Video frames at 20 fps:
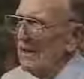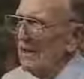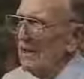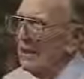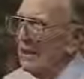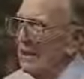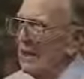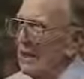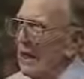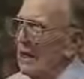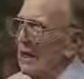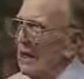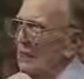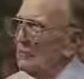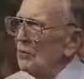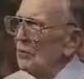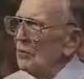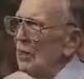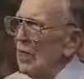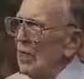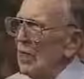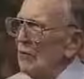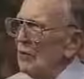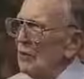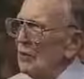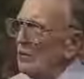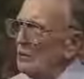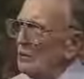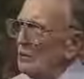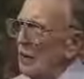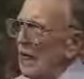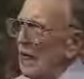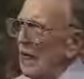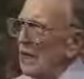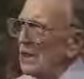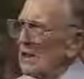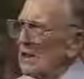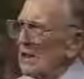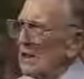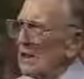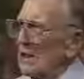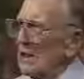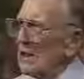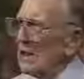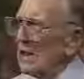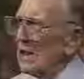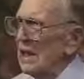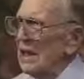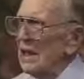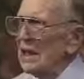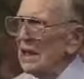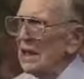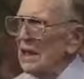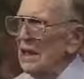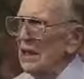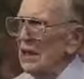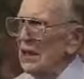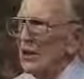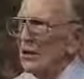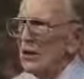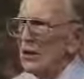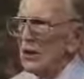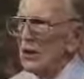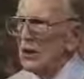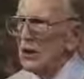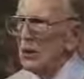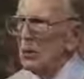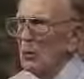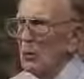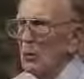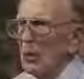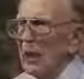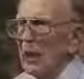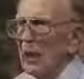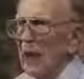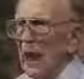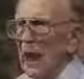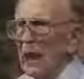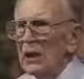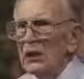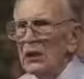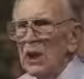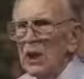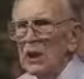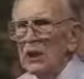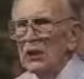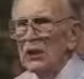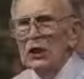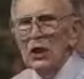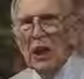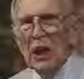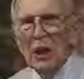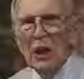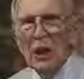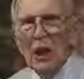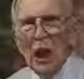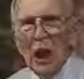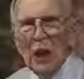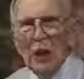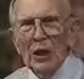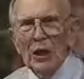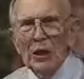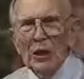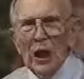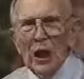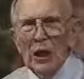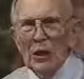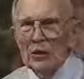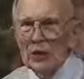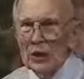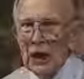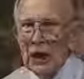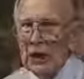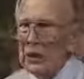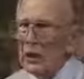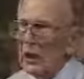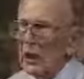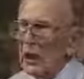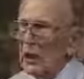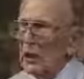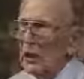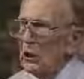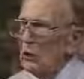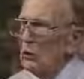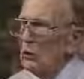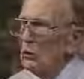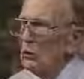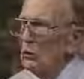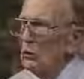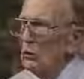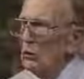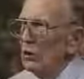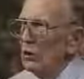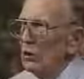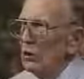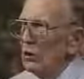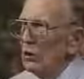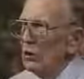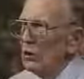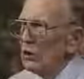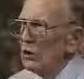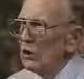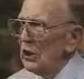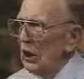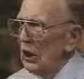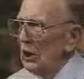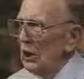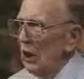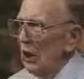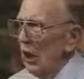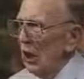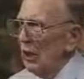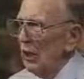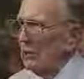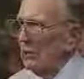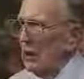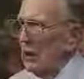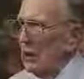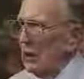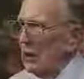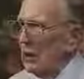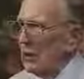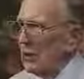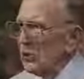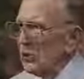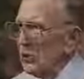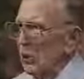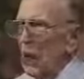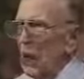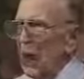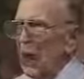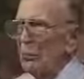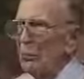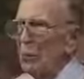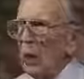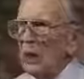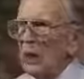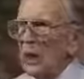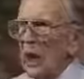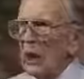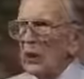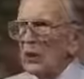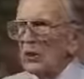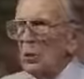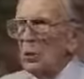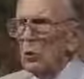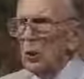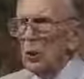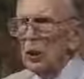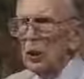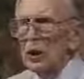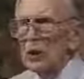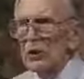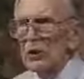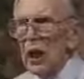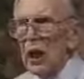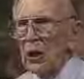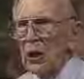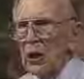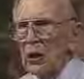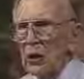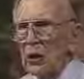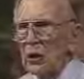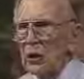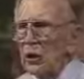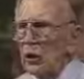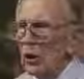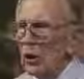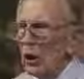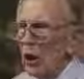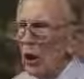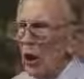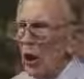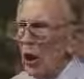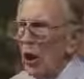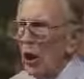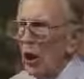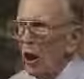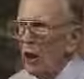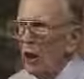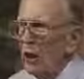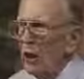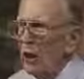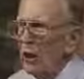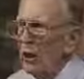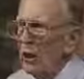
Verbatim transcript: Uh, have, have compassion, he says, because some are in doubt. She had a lot of doubts, I'll tell you. She had a lot of. So I went out as quickly as I could to the car,